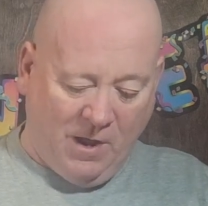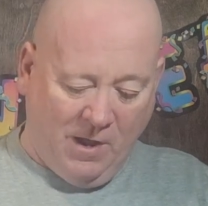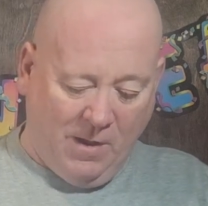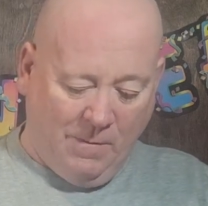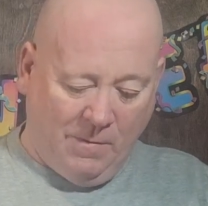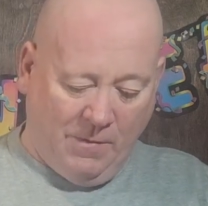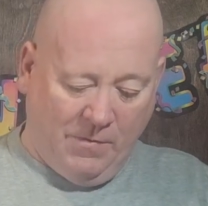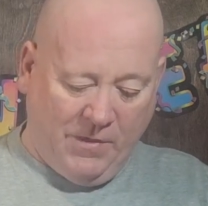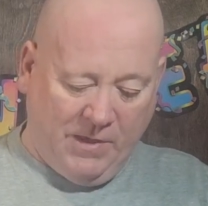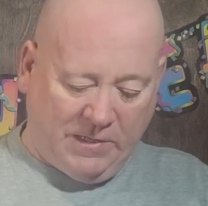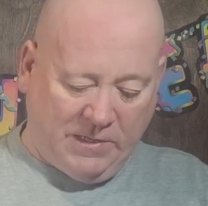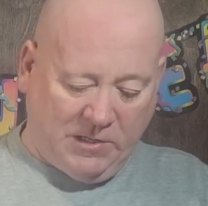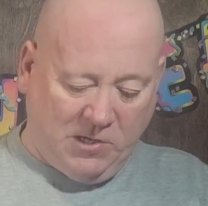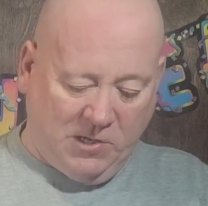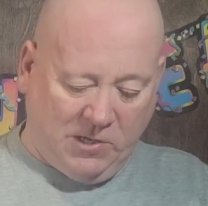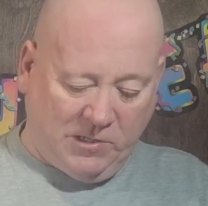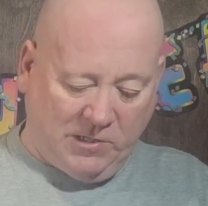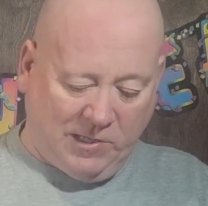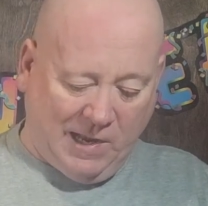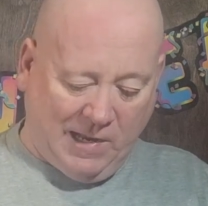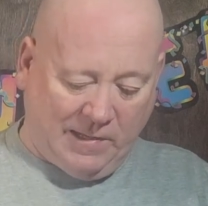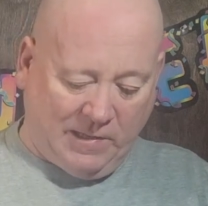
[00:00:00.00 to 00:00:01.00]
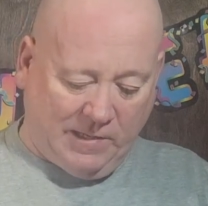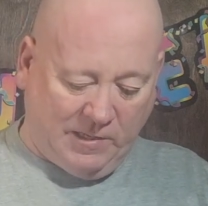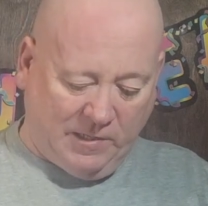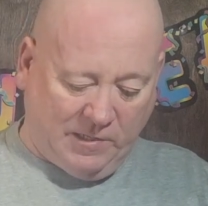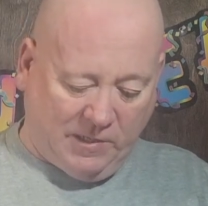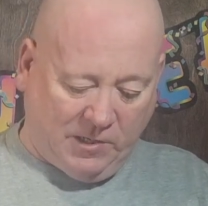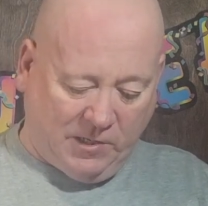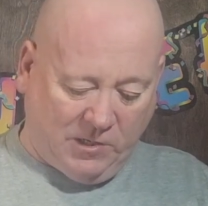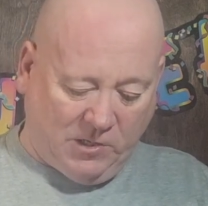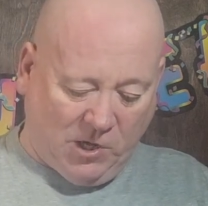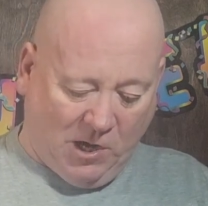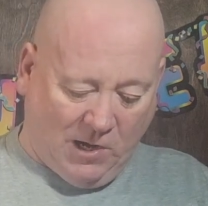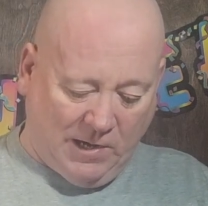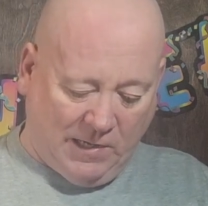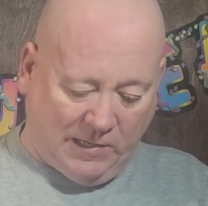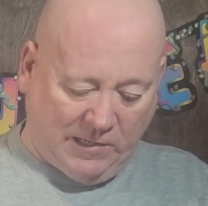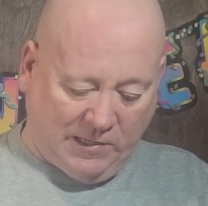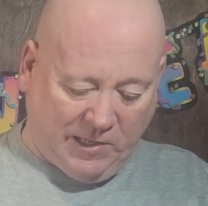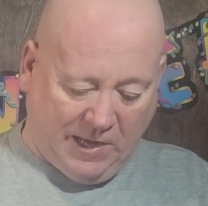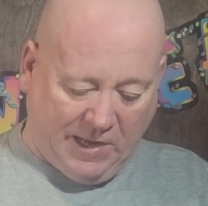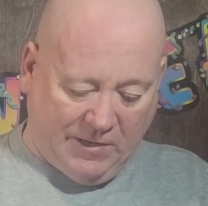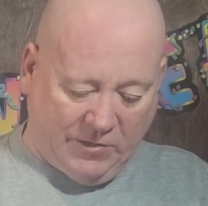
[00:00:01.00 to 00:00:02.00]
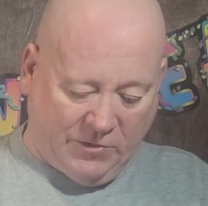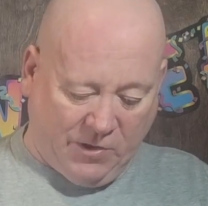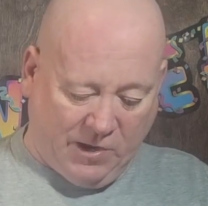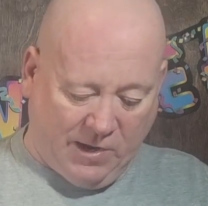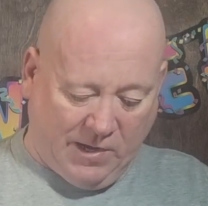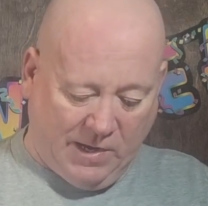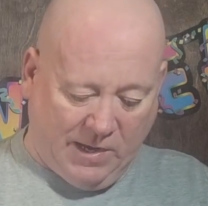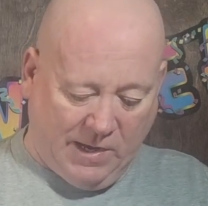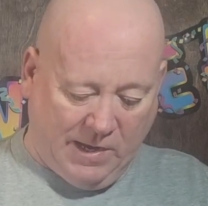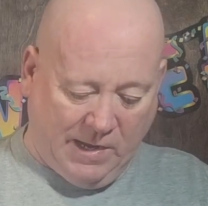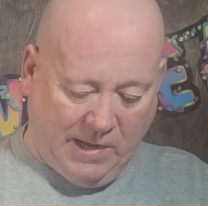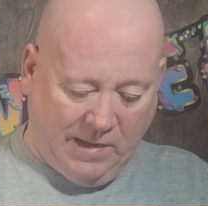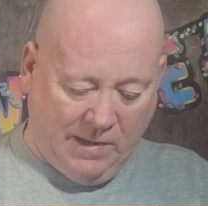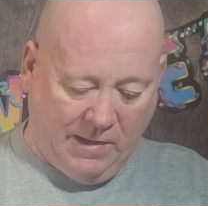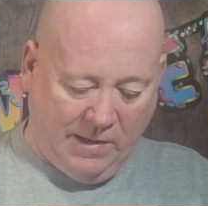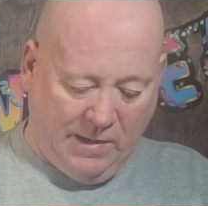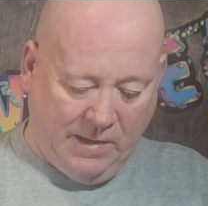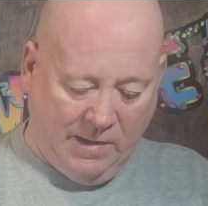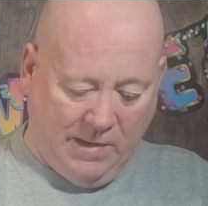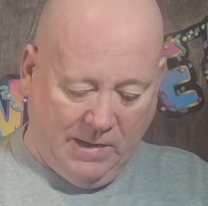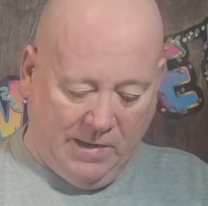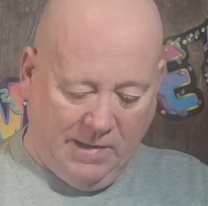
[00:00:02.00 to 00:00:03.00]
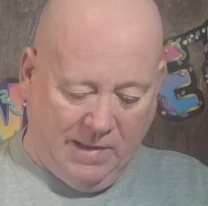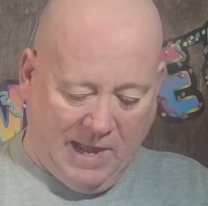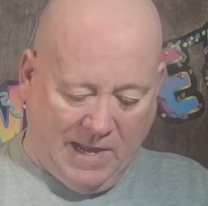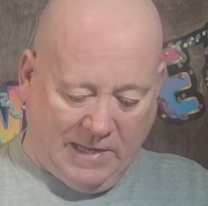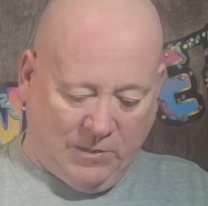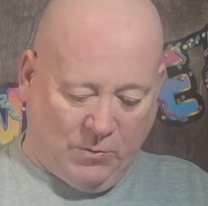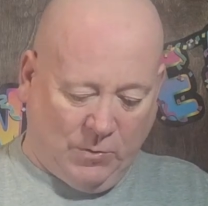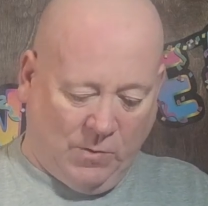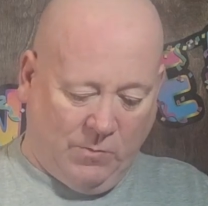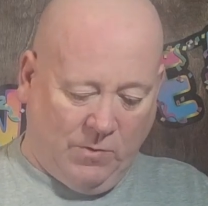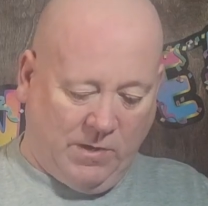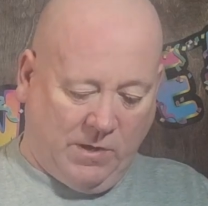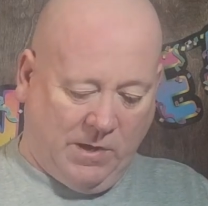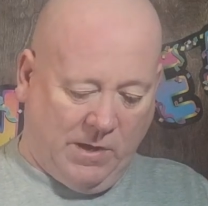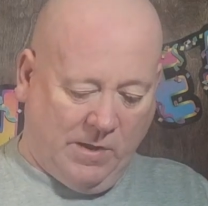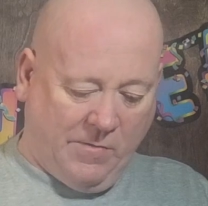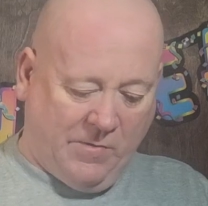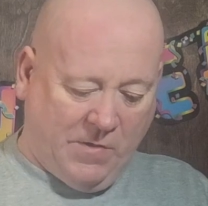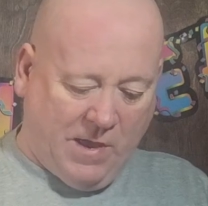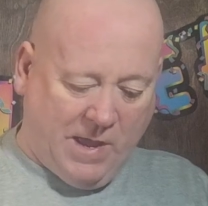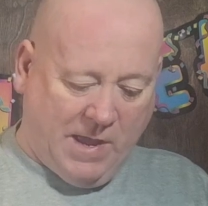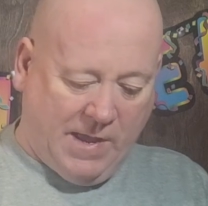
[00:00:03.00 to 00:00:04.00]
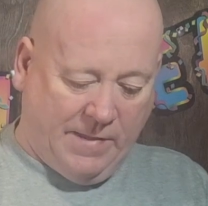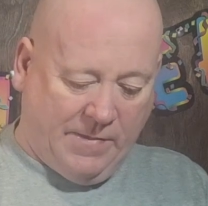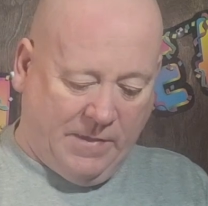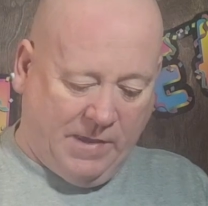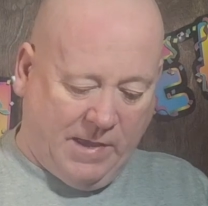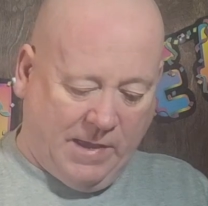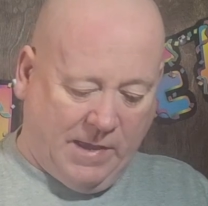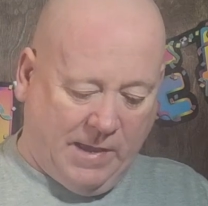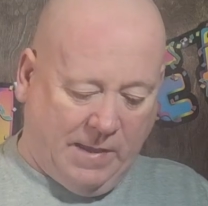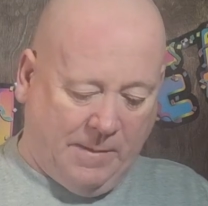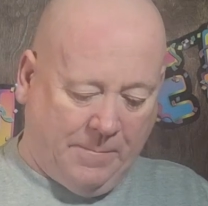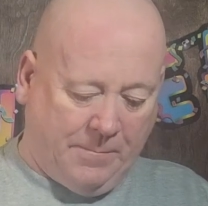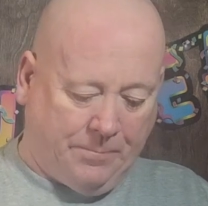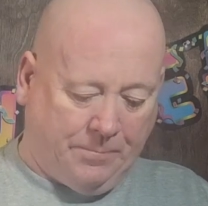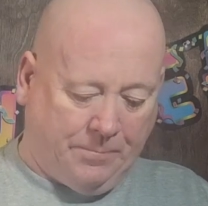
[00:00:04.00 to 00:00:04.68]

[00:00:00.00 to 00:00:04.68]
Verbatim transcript: But this looks like there's dollar signs right here. And that's what we got there and there.